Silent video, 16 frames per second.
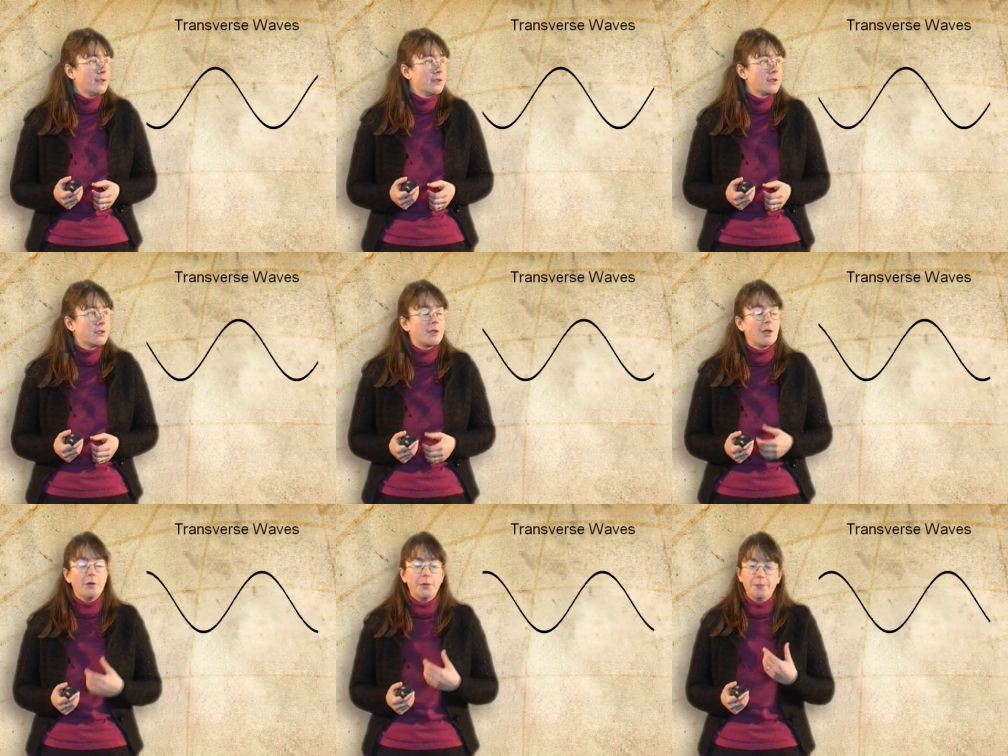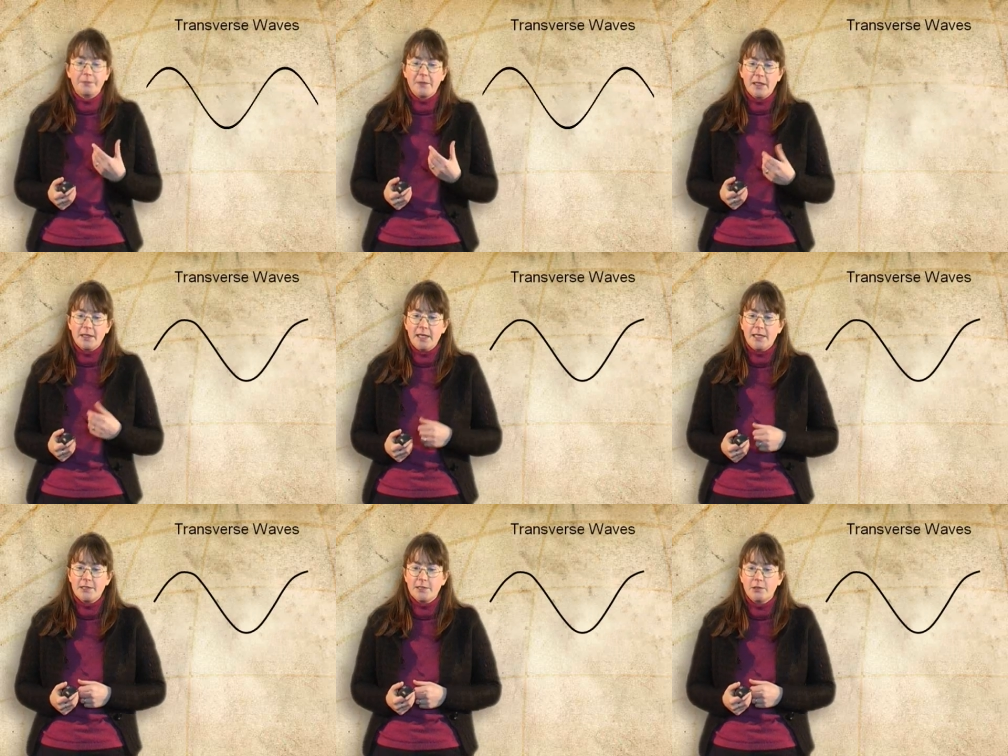So,
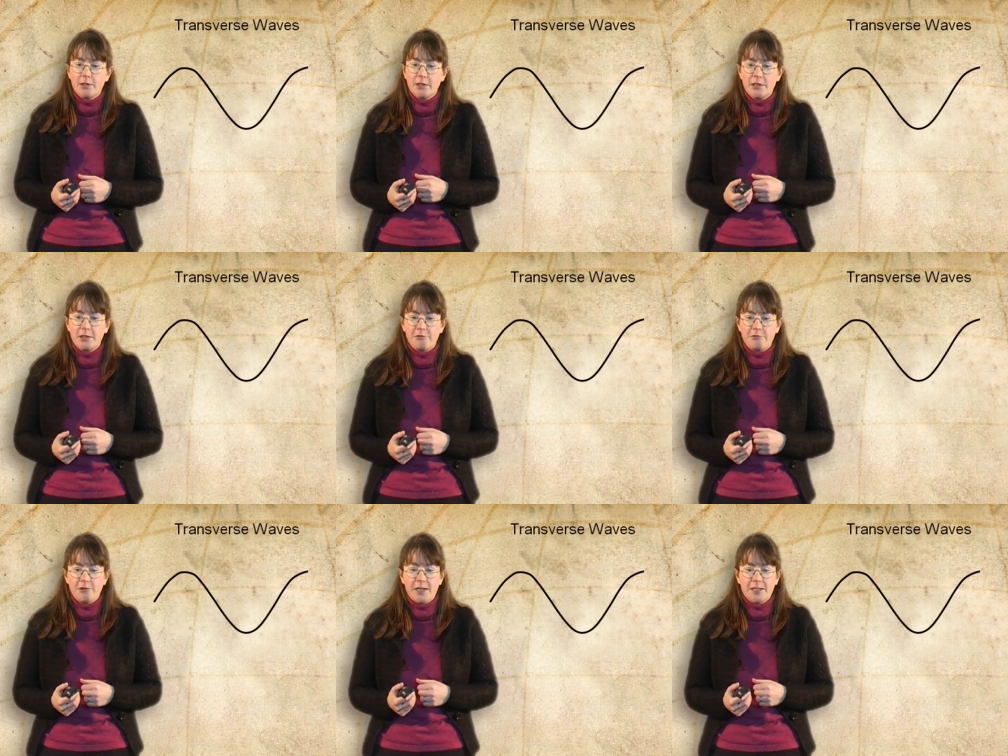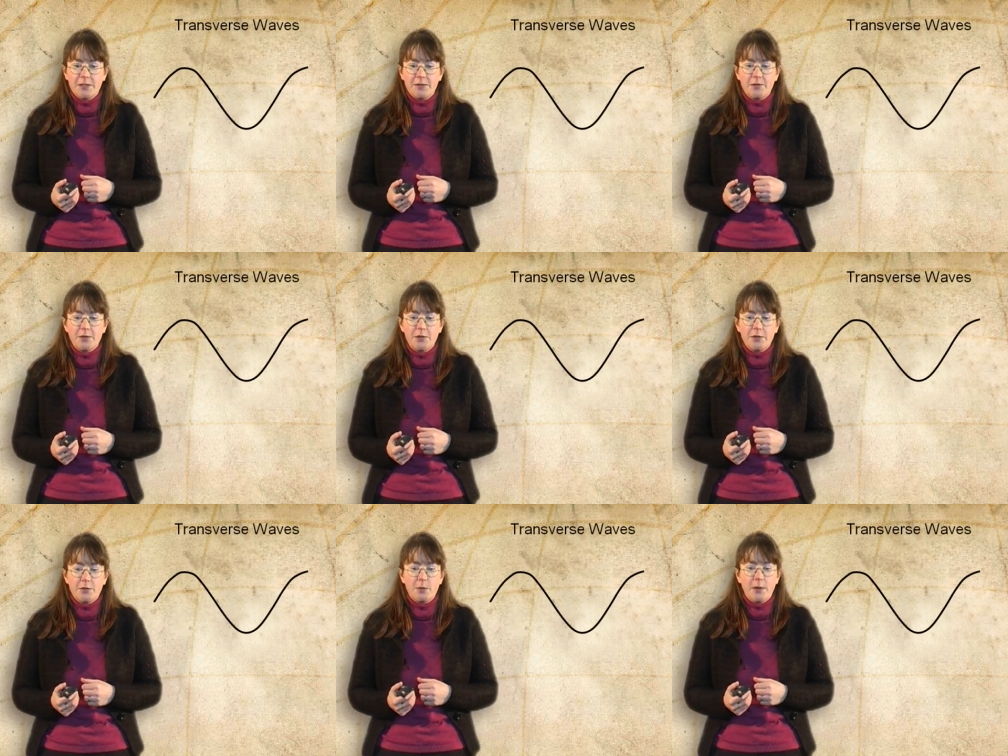let's look at a
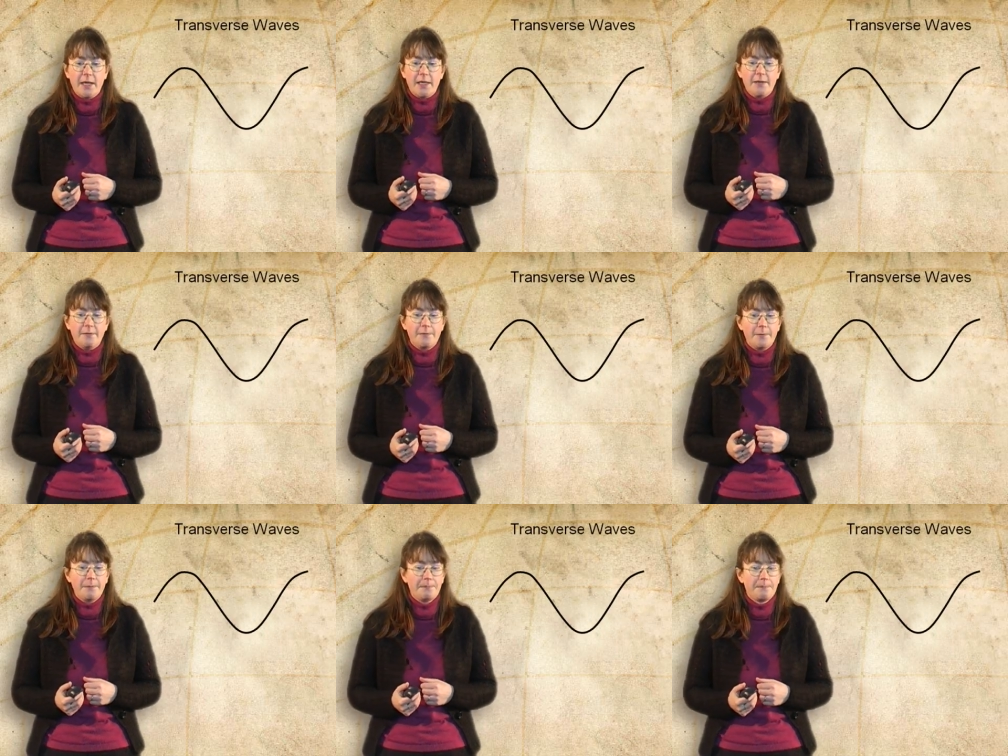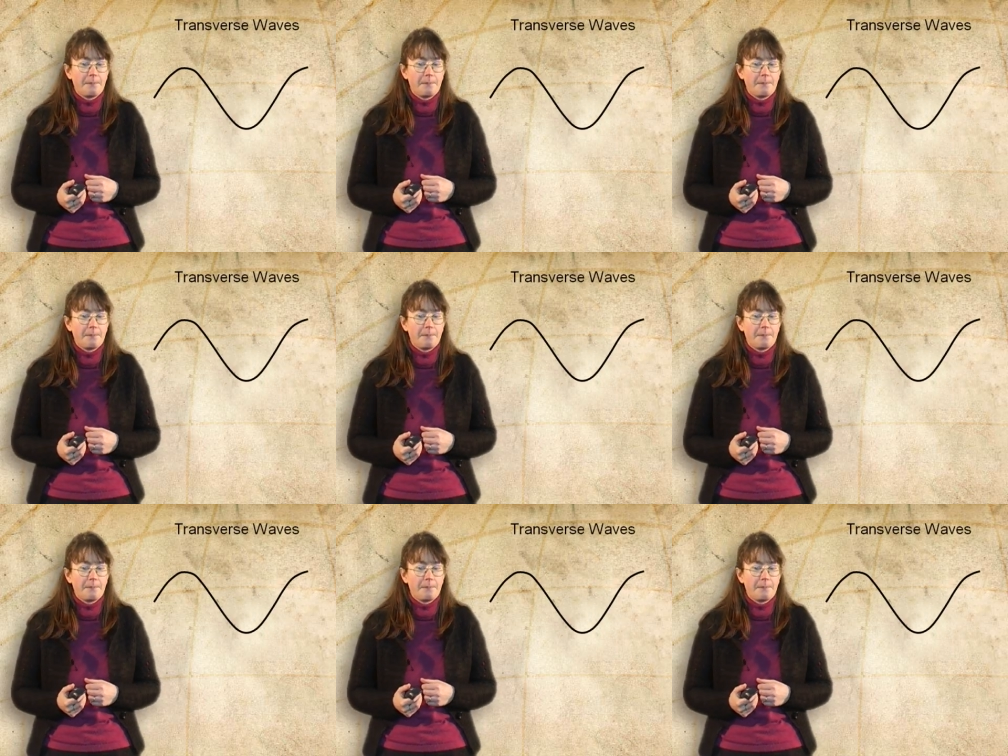transverse wave.